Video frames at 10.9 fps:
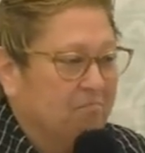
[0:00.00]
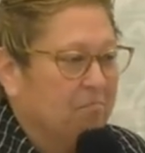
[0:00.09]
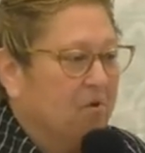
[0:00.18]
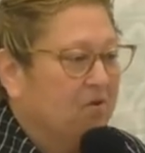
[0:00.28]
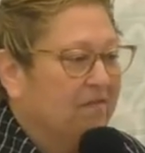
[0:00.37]

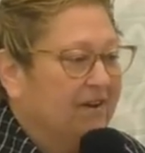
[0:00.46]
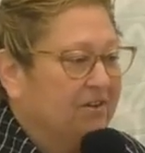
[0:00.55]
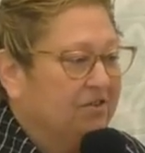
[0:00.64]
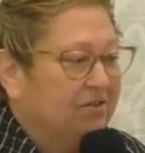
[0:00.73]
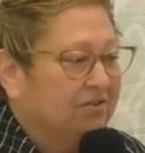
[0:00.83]

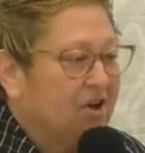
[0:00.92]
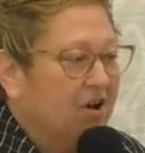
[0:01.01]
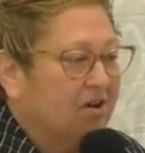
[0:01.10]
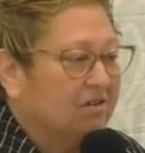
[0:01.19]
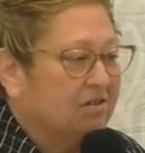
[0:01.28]
motivational
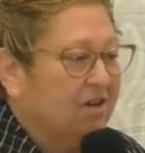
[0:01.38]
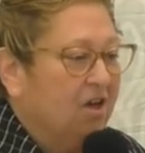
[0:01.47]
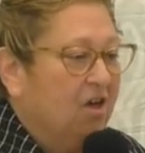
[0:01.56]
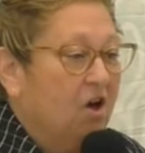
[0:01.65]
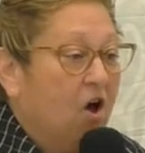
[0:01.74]
talks
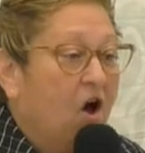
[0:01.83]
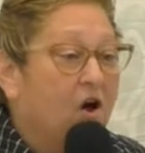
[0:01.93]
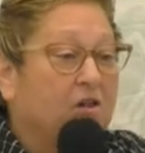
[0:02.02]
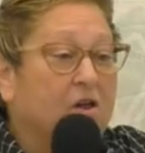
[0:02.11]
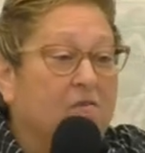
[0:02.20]

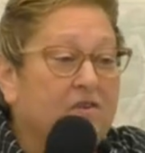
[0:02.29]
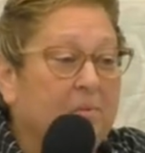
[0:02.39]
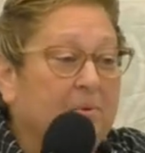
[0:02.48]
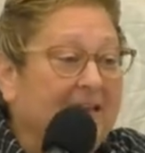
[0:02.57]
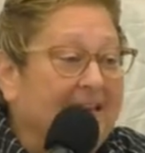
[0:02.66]
all over
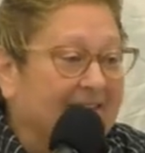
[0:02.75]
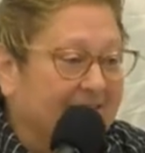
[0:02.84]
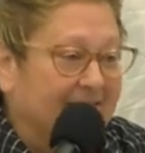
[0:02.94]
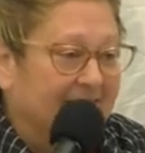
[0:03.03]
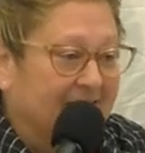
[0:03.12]
the
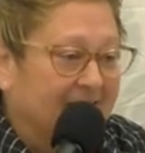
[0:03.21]
planet.